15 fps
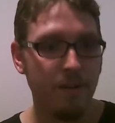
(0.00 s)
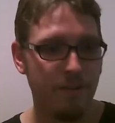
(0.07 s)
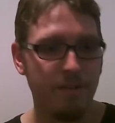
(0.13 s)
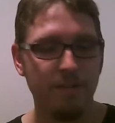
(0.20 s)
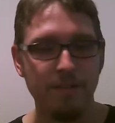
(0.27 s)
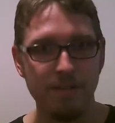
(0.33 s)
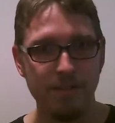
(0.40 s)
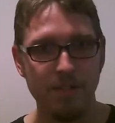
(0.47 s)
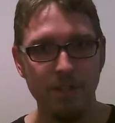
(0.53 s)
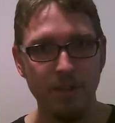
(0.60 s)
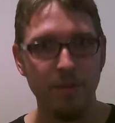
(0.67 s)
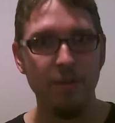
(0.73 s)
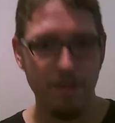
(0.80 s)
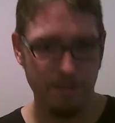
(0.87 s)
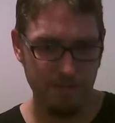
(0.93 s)
There
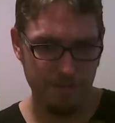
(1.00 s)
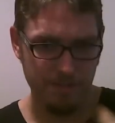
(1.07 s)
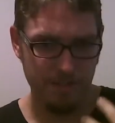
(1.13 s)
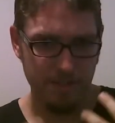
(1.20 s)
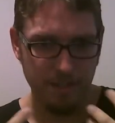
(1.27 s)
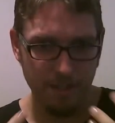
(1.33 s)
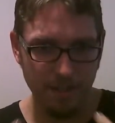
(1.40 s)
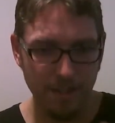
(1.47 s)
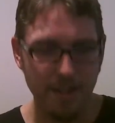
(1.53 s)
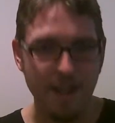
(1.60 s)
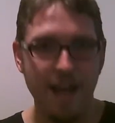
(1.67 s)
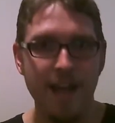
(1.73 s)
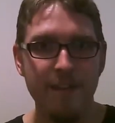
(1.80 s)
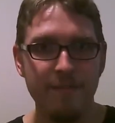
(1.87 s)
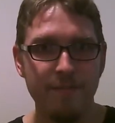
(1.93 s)
is
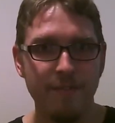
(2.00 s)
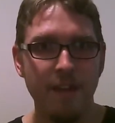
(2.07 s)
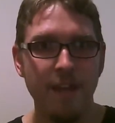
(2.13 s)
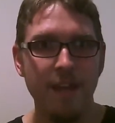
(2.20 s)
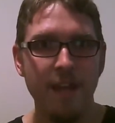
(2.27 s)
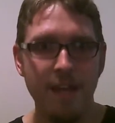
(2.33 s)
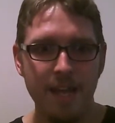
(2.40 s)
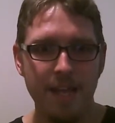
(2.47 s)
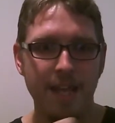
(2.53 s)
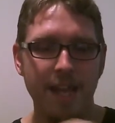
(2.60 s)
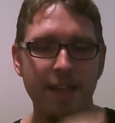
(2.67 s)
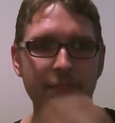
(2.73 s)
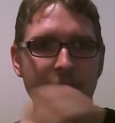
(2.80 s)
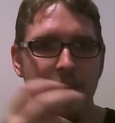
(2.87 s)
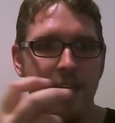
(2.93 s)
life,
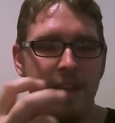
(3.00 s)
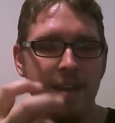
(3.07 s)
and